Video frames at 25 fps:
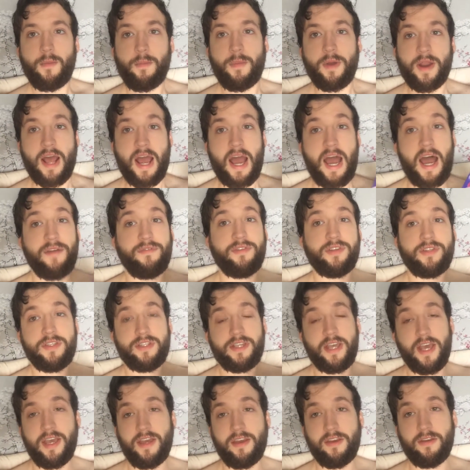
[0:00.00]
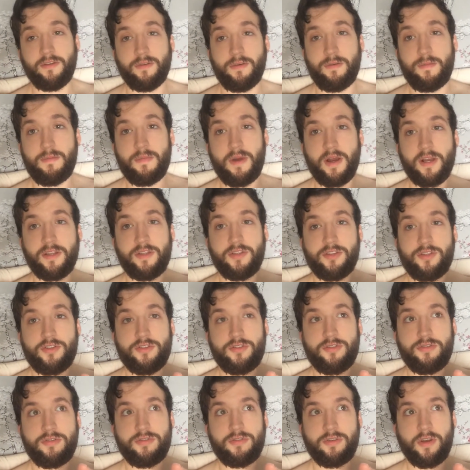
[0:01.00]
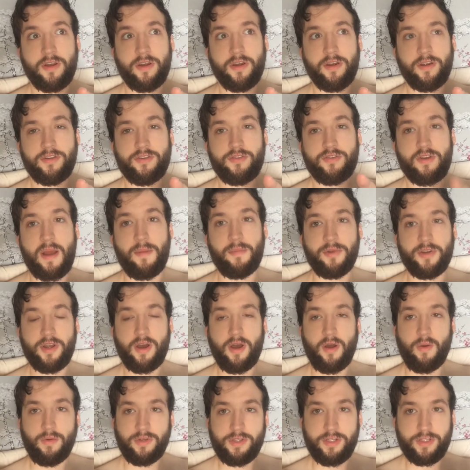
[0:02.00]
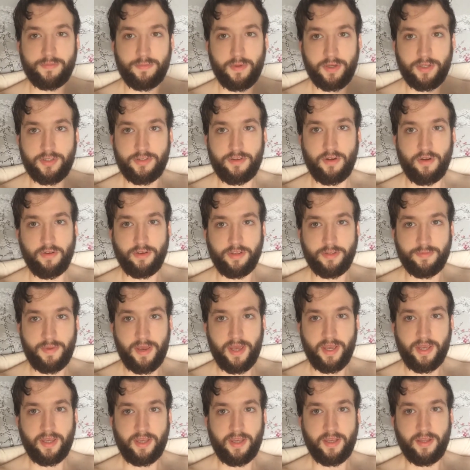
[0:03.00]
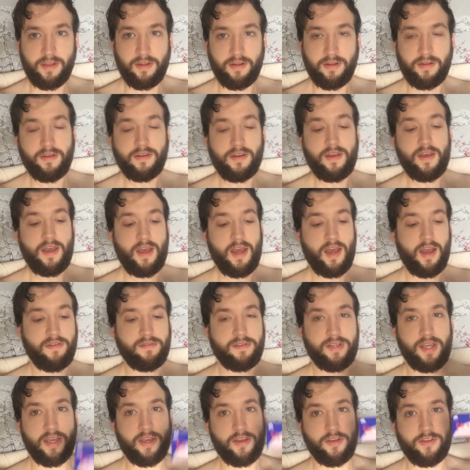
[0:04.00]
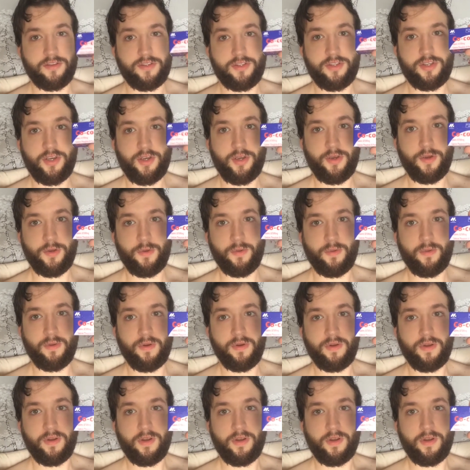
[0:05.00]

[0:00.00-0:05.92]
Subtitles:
but I haven't taken my tramadol, which is my strongest painkiller. I've taken two,